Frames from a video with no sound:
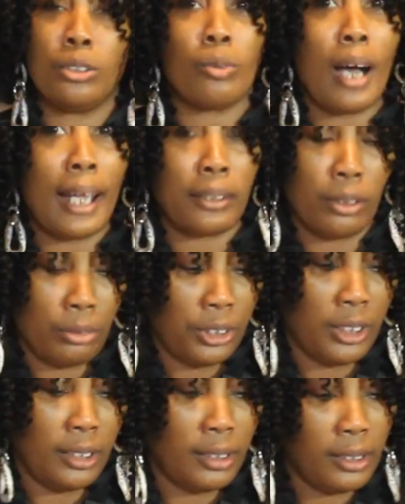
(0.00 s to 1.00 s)
Do I know
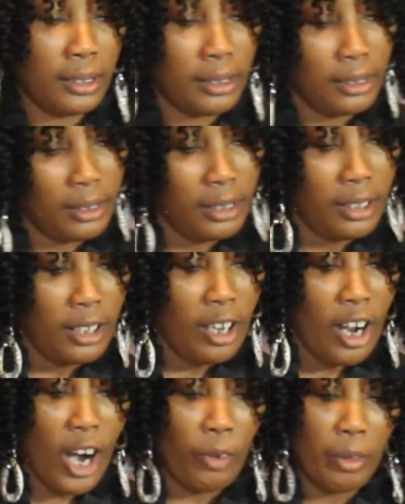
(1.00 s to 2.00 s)
Jesus?
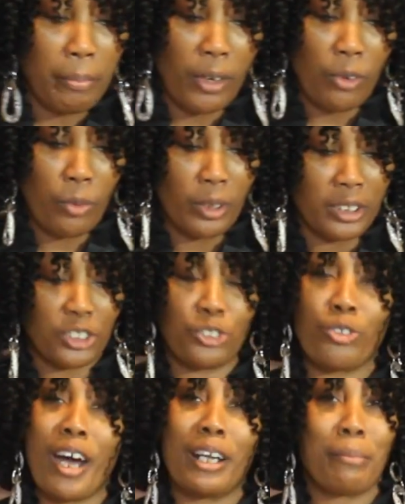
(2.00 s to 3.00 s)
Are we both willing
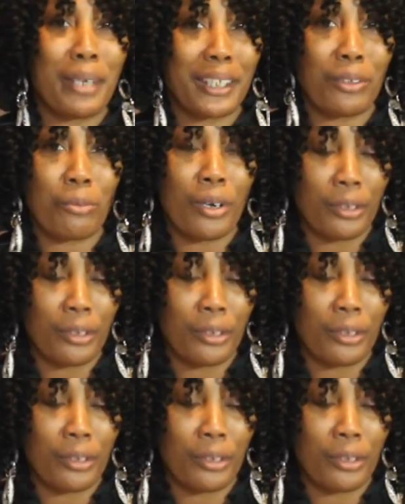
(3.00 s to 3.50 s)
to try to make it